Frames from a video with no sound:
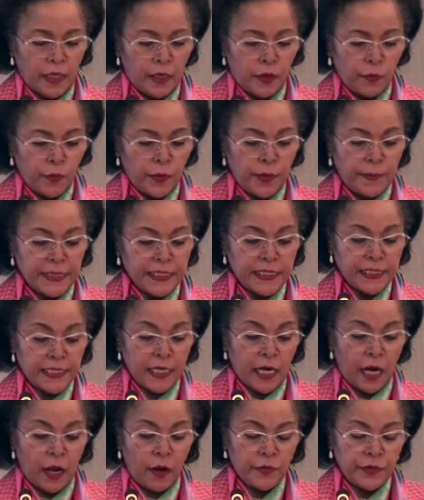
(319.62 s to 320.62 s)
we must
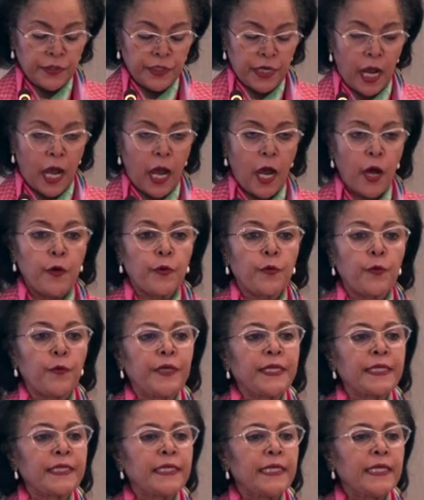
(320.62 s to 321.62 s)
ground our
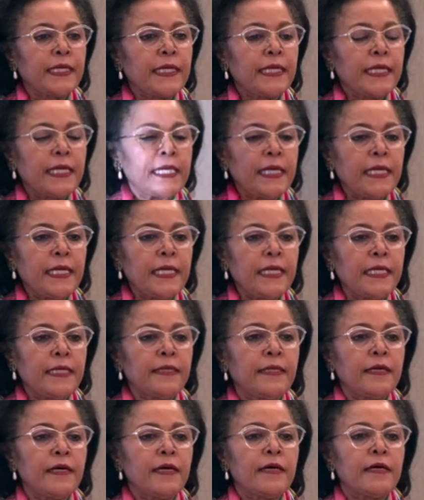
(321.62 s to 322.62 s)
work in
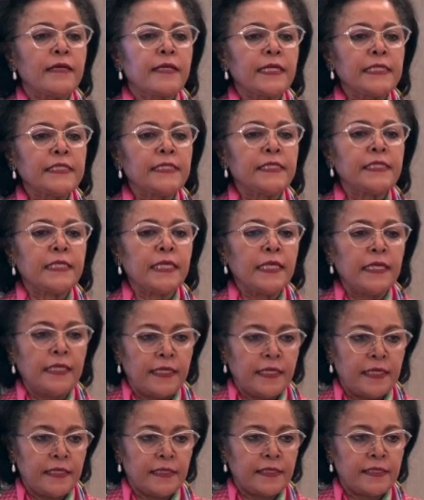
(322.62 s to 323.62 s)

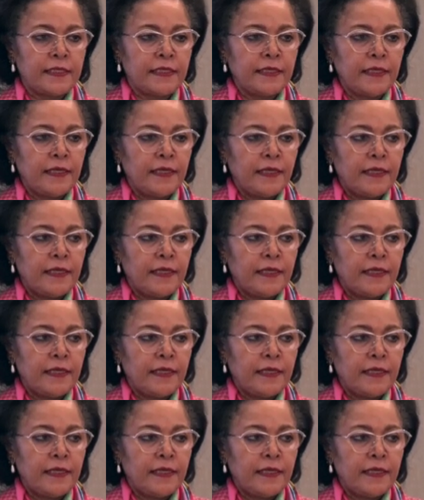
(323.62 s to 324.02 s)
resilience.